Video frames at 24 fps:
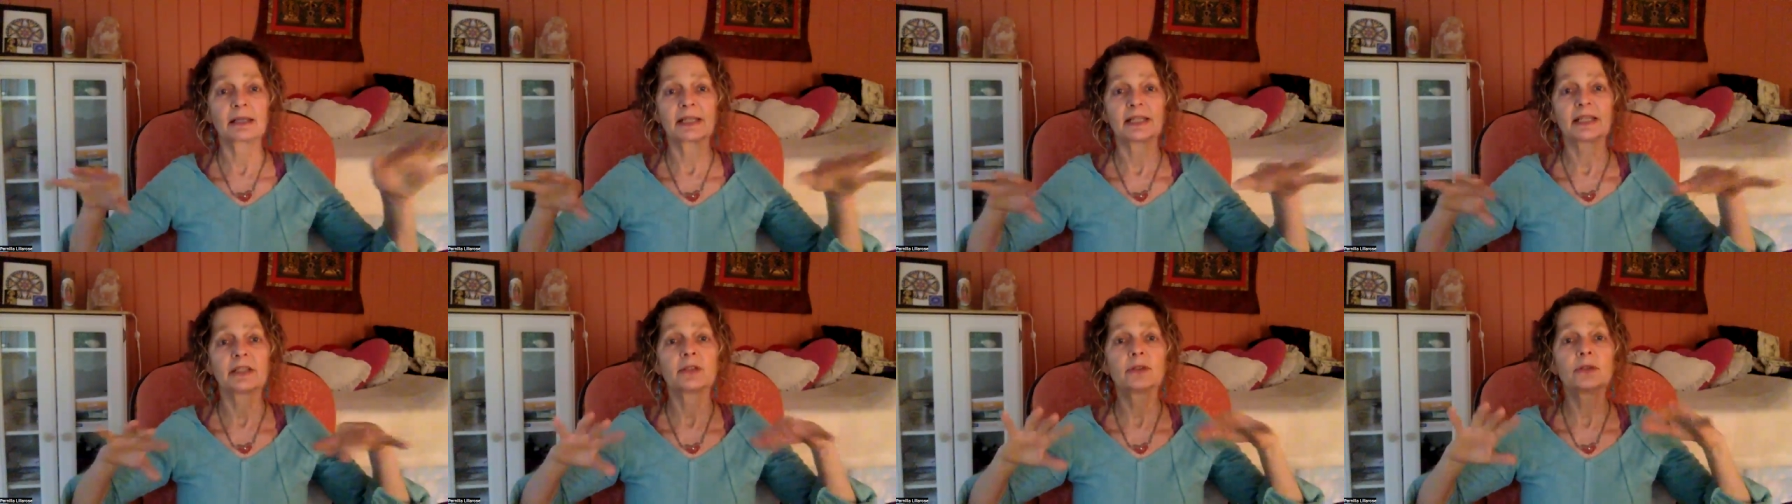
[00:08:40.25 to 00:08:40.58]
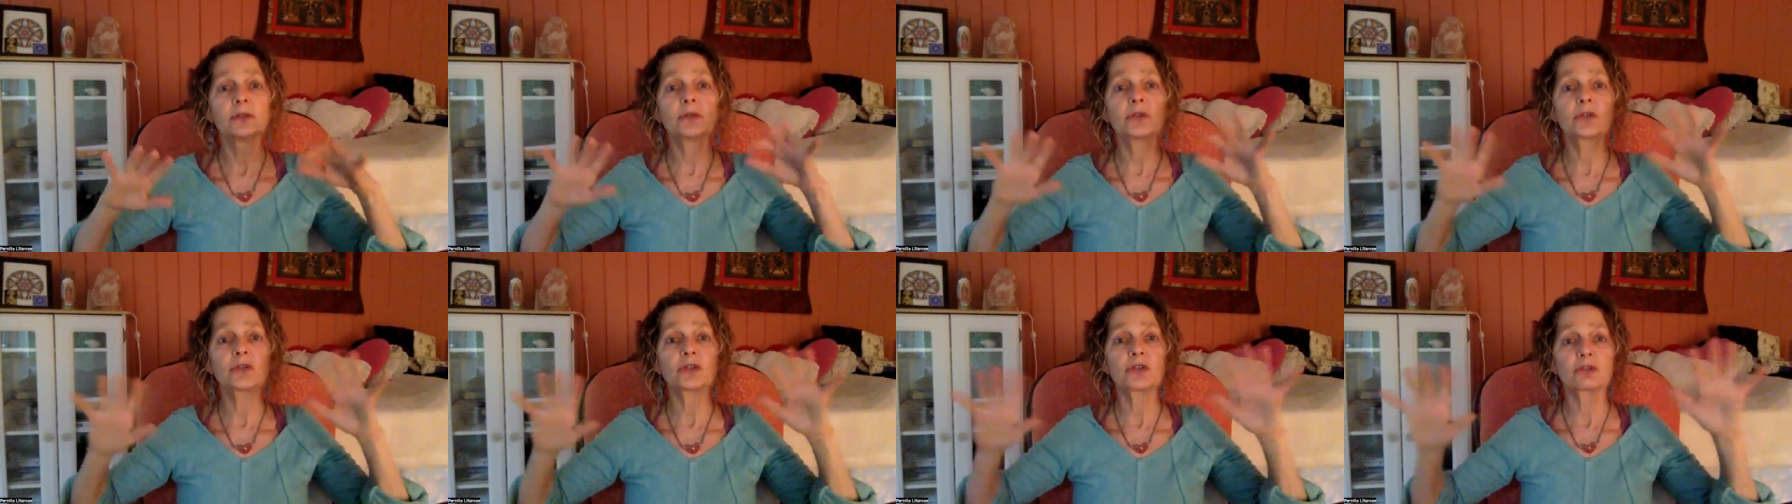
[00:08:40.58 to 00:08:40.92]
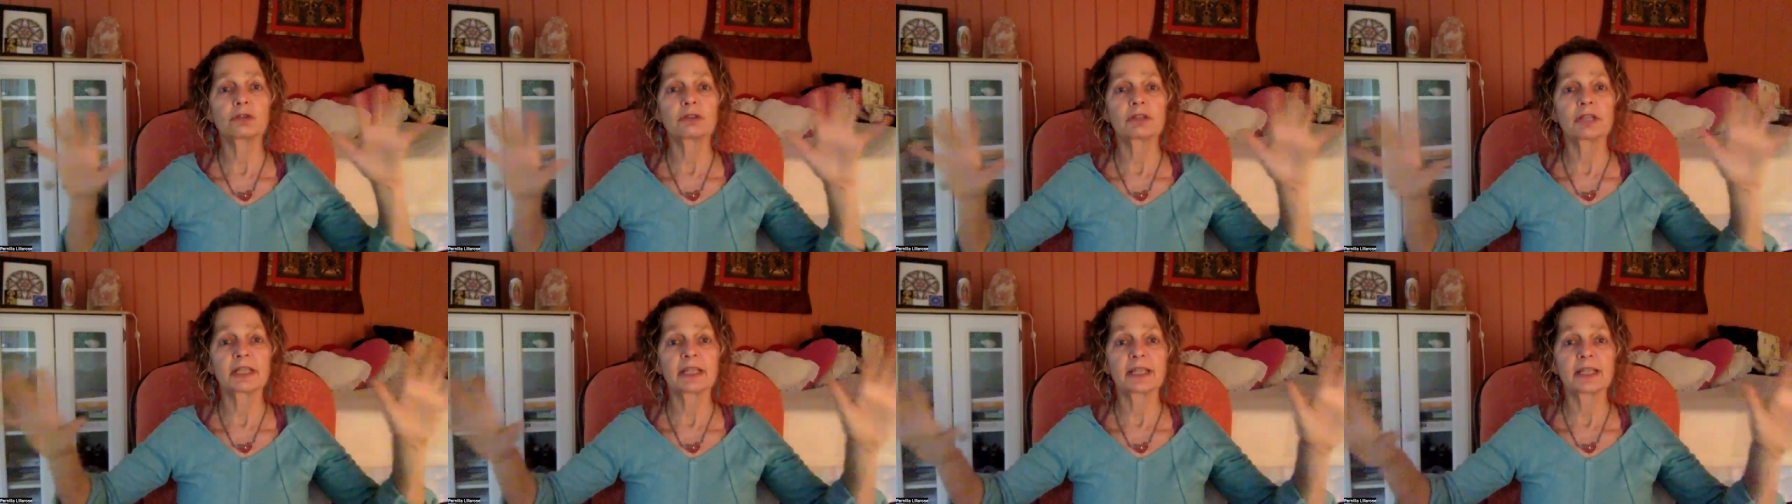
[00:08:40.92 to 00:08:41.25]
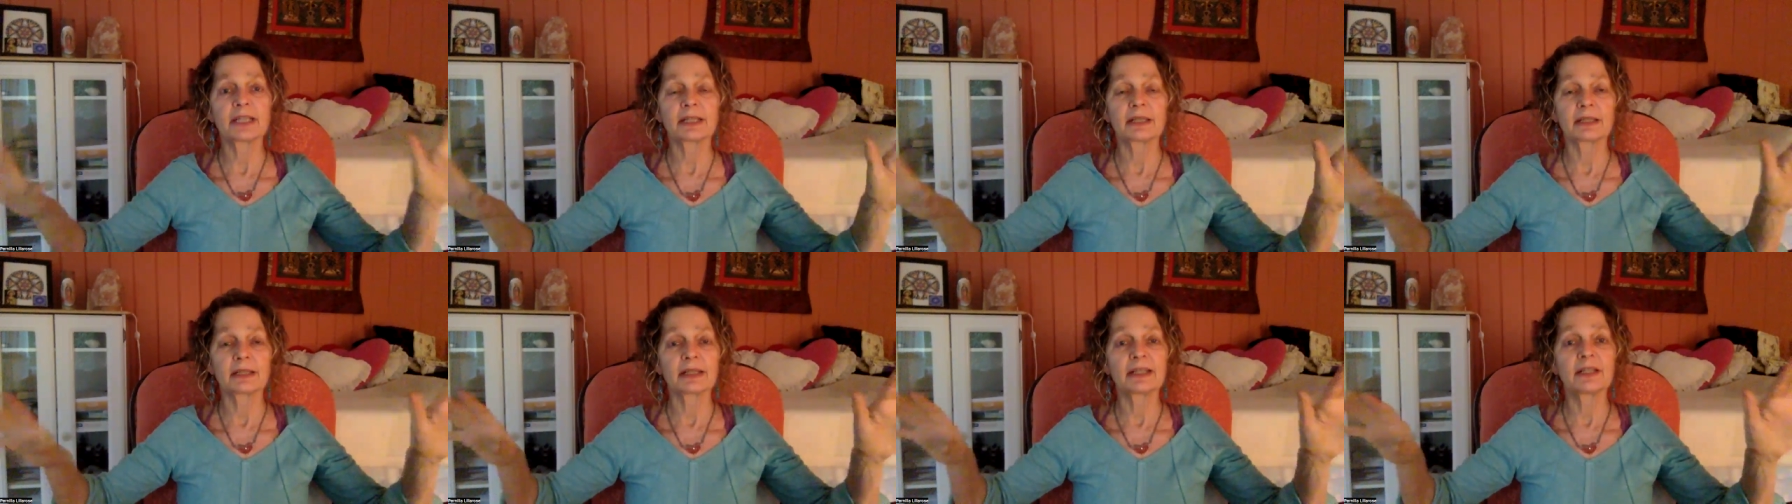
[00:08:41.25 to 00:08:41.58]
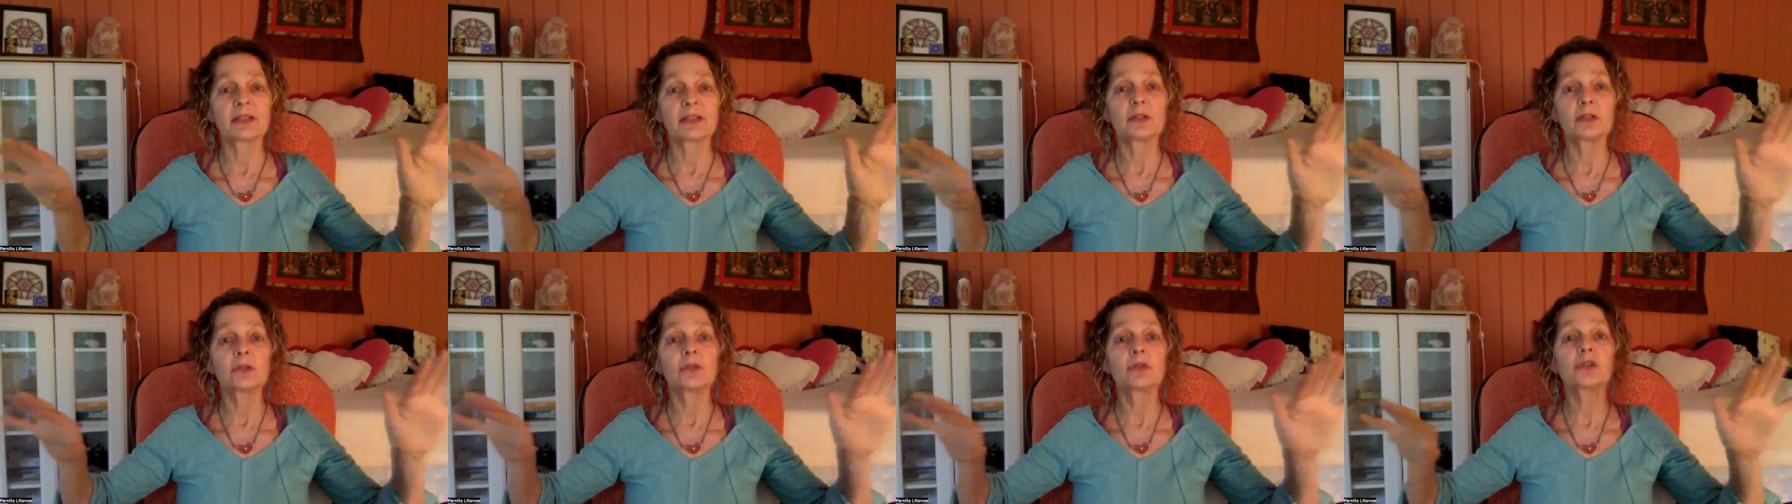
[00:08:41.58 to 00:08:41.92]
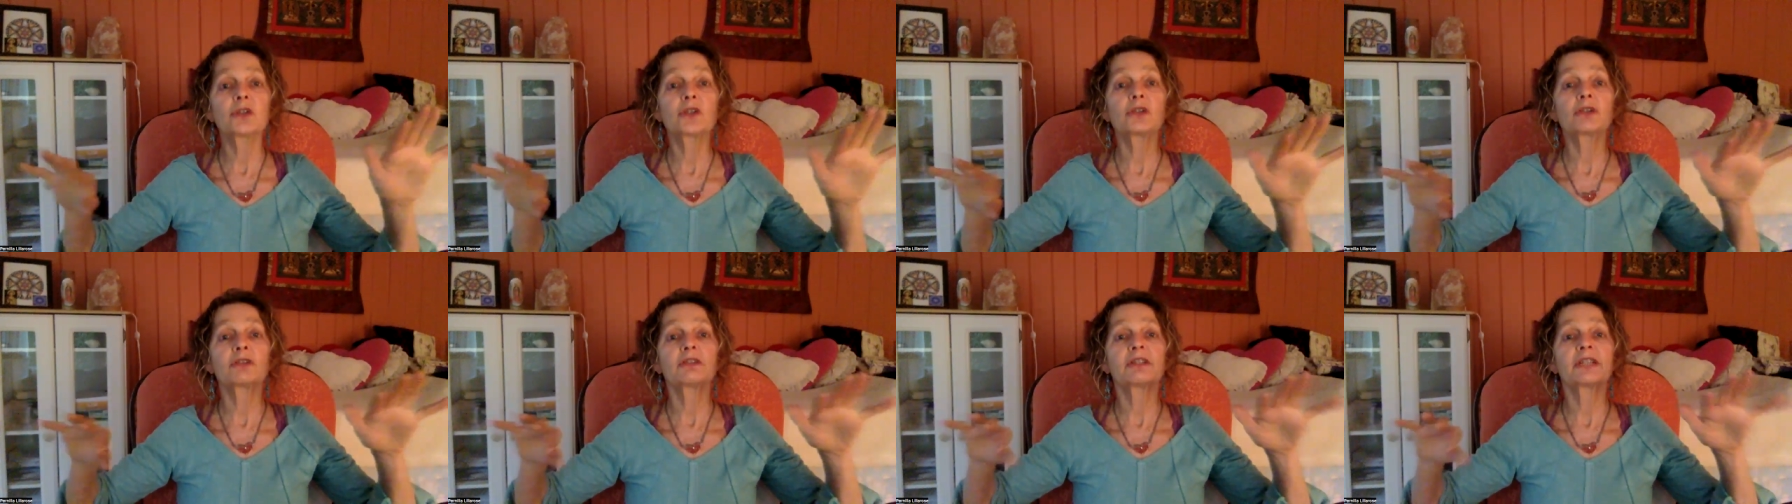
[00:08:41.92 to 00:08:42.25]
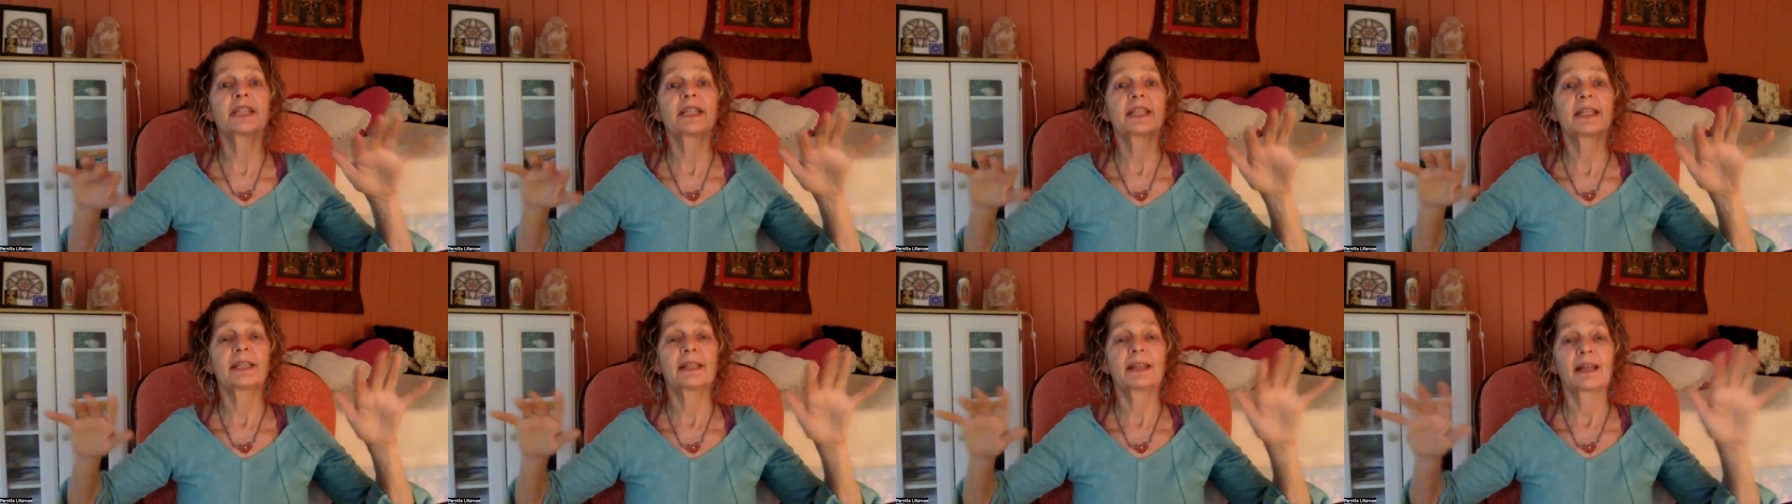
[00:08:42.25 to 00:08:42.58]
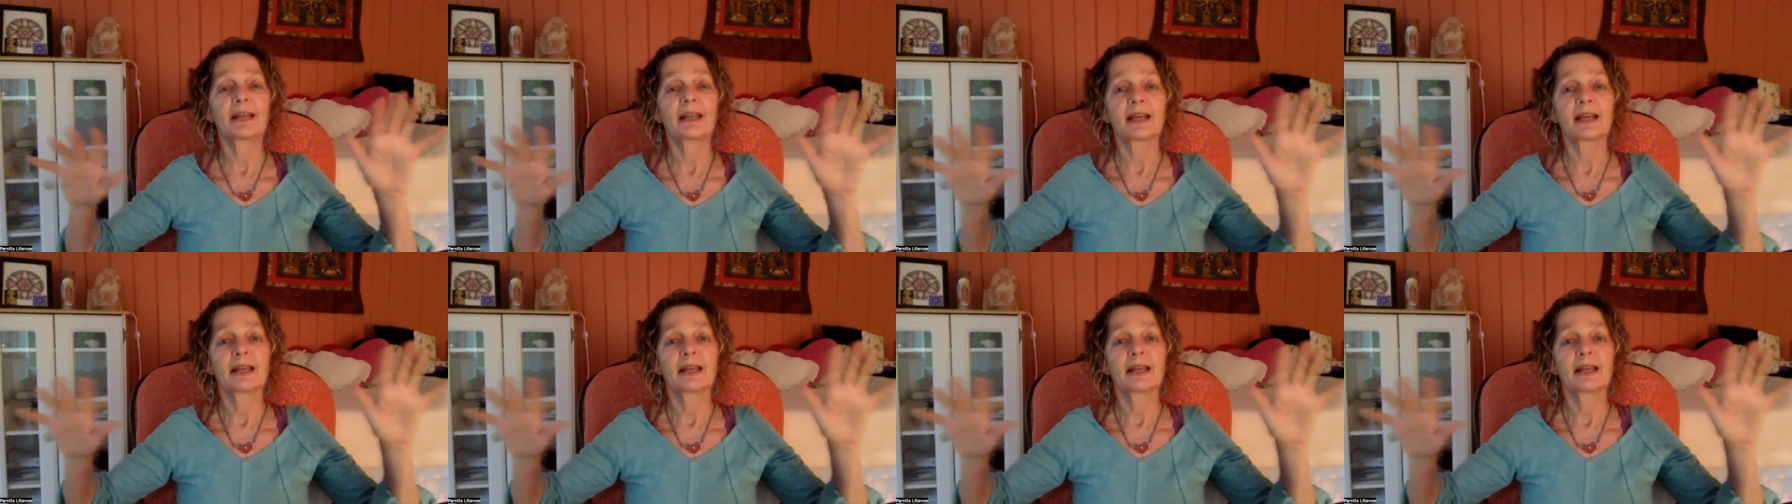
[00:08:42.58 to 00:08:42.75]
illusory illusory